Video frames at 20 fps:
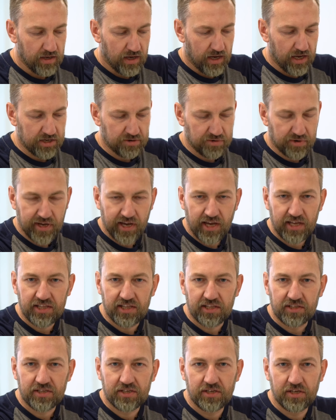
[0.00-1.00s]

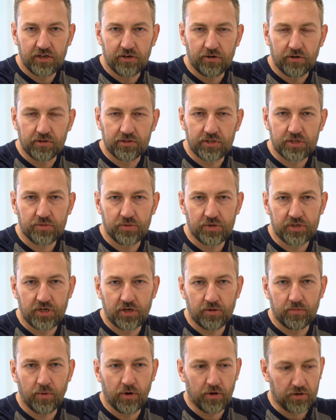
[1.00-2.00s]
aggregated here on the
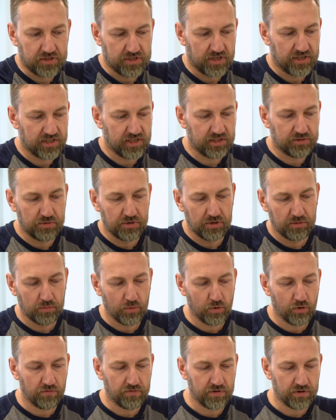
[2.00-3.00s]
switchgear box, and it will
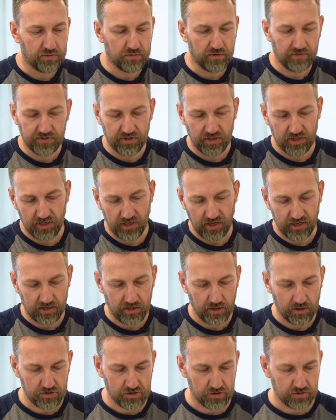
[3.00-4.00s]
move with the
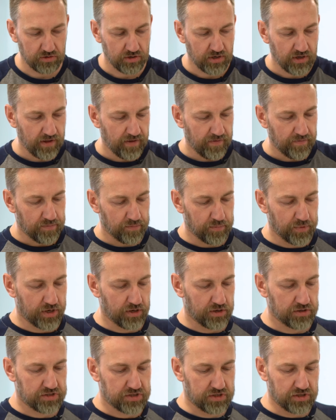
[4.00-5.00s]
enclosure,
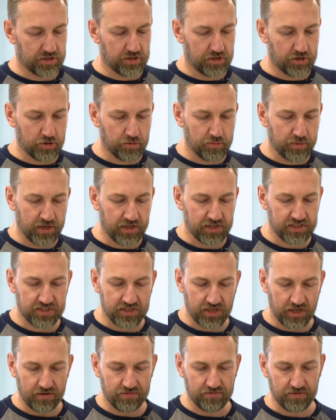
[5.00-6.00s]
because you may
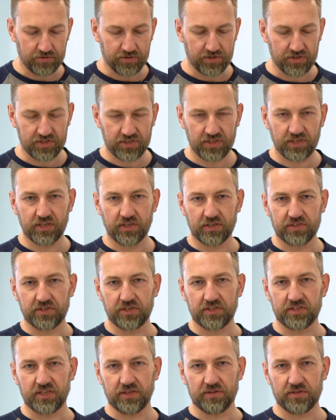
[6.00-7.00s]
start from the single
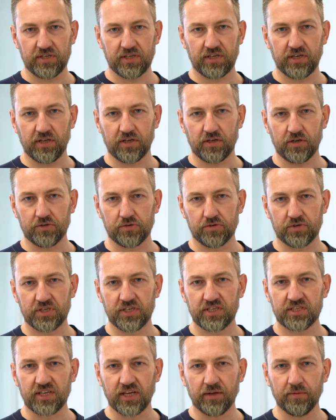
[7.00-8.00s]
enclosure
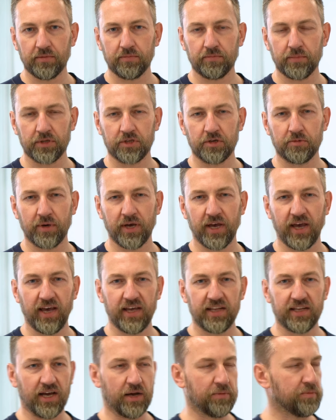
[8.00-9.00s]
system, but you might
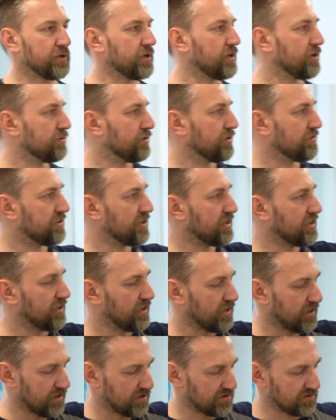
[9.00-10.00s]
end up with the
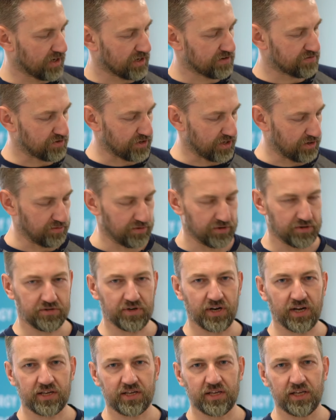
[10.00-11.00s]
rack frame
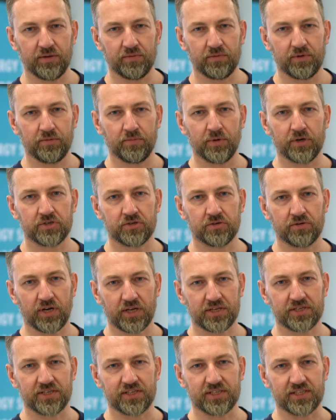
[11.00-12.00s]
or immersion
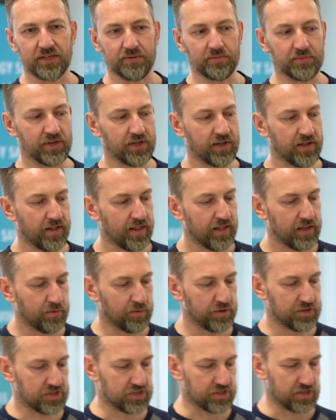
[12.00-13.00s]
rack system,
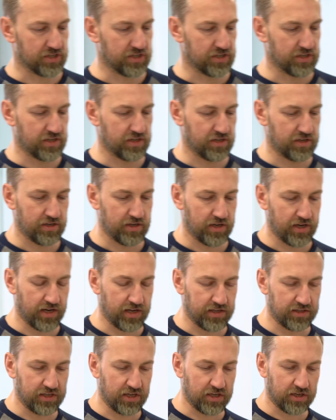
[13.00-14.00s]
which
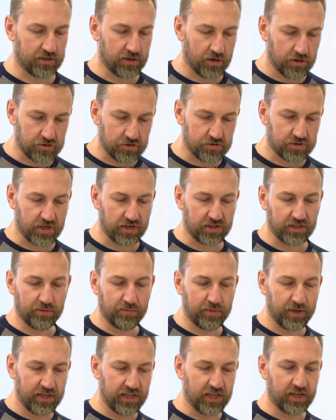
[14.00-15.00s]
and the enclosures are the
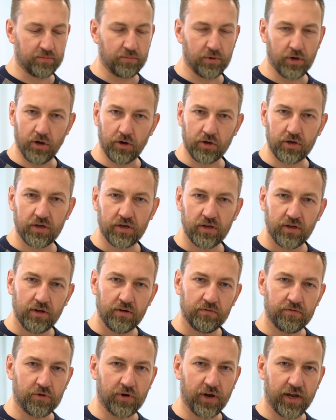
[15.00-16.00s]
building block
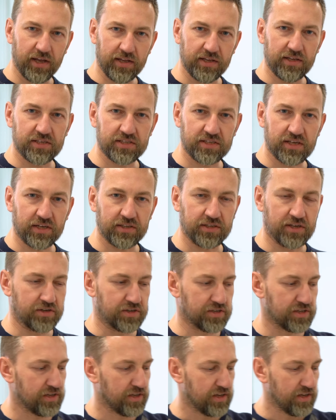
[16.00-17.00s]
for any
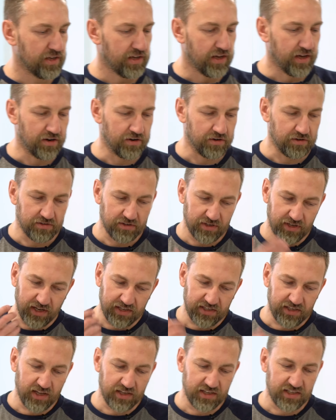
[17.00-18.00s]
standard or
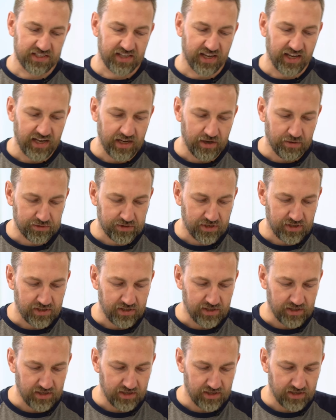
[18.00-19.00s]
any scale-out
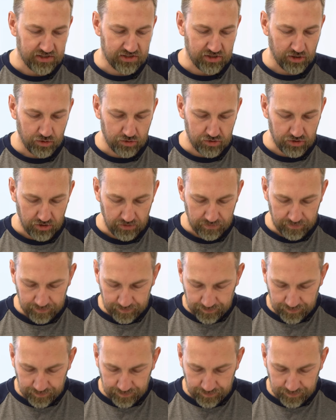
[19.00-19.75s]
solution.